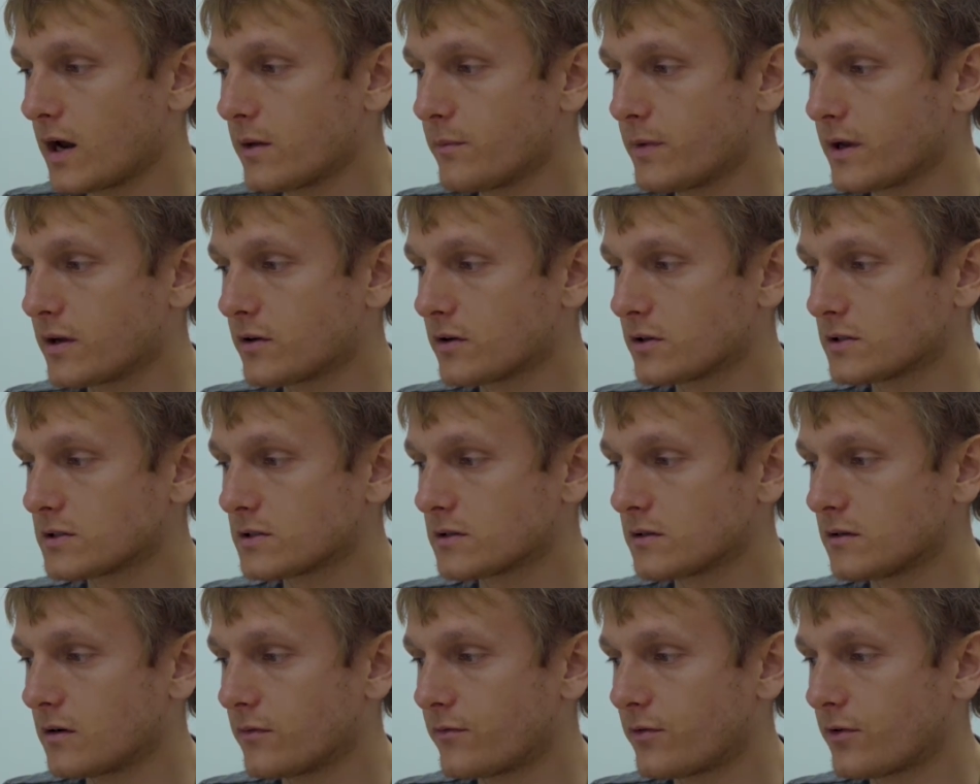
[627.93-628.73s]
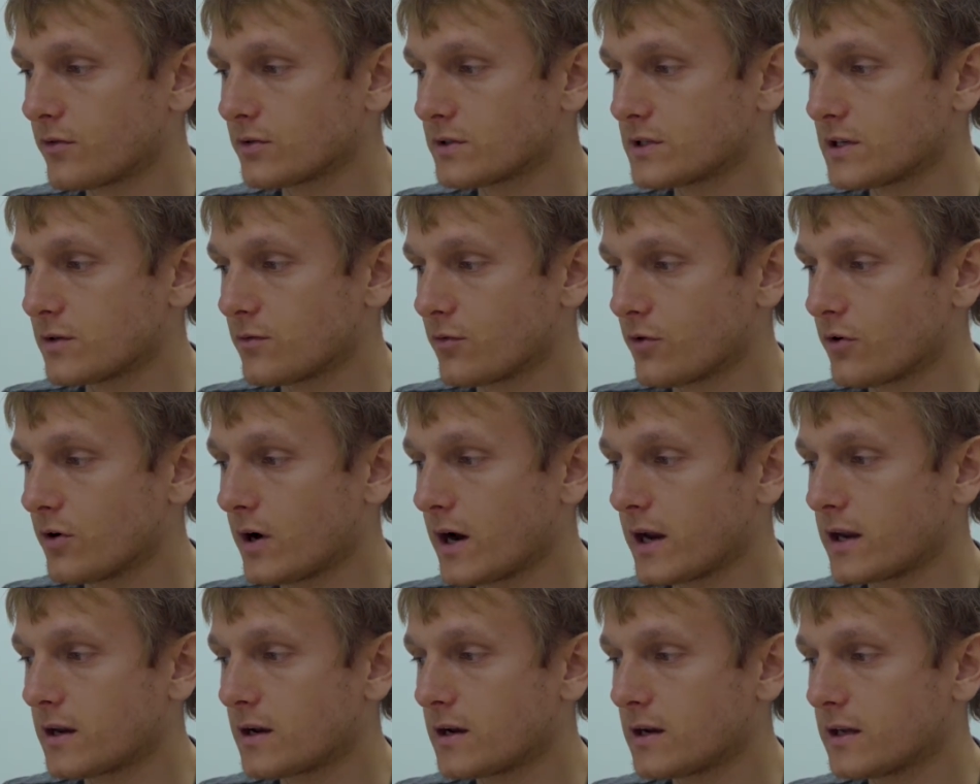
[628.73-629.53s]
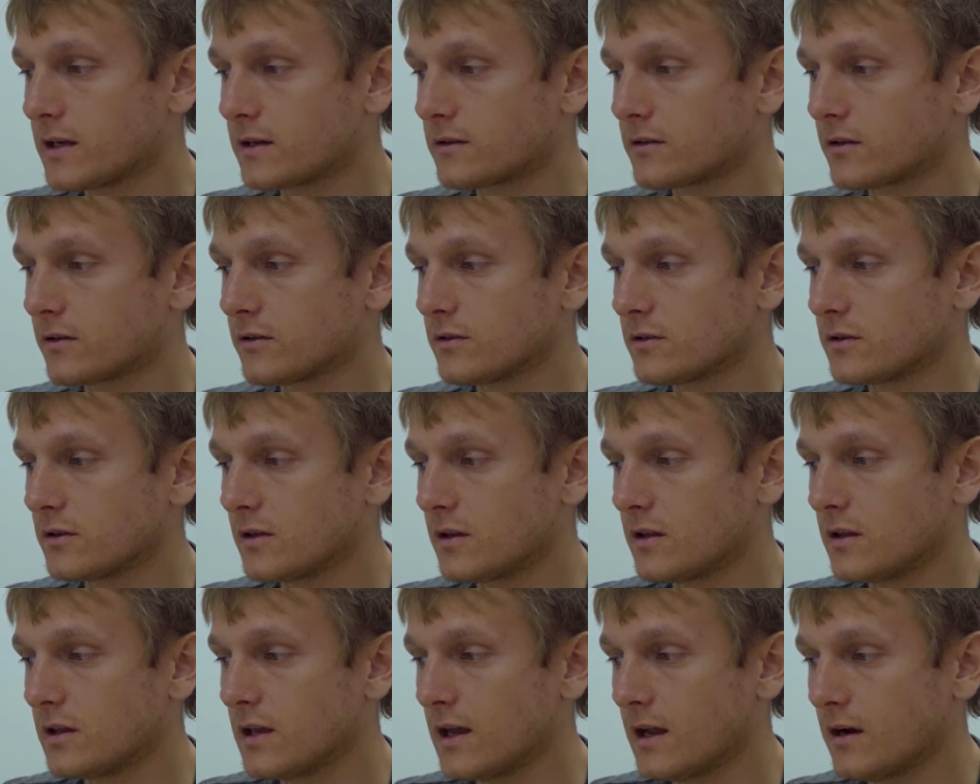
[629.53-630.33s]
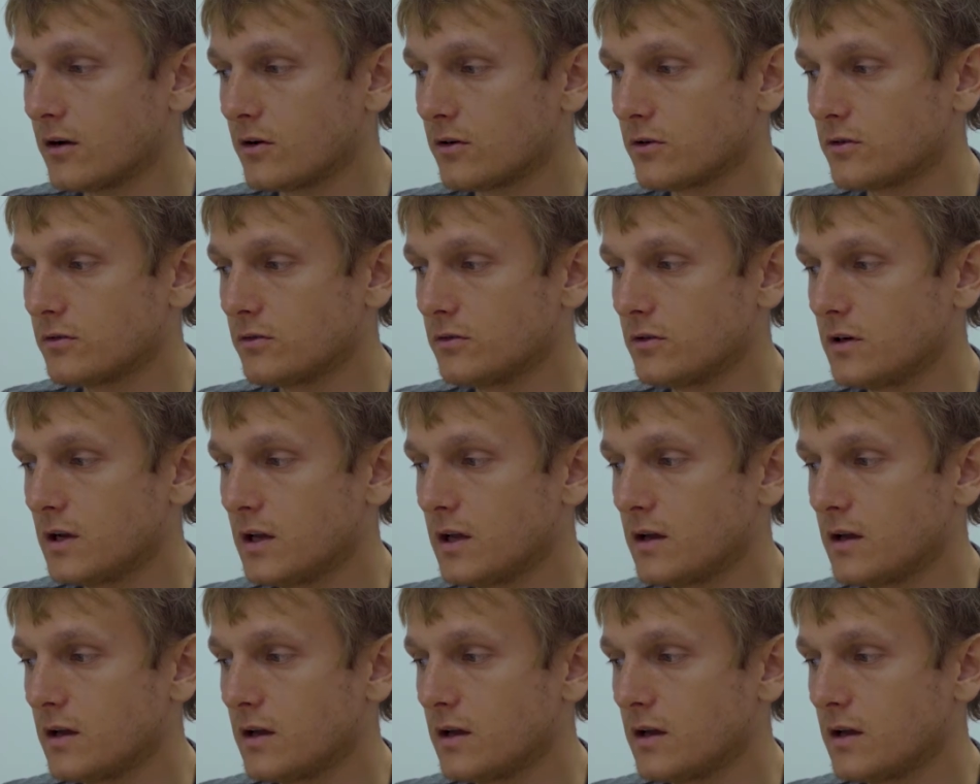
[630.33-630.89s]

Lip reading: Because for 0, I clicked on yellow,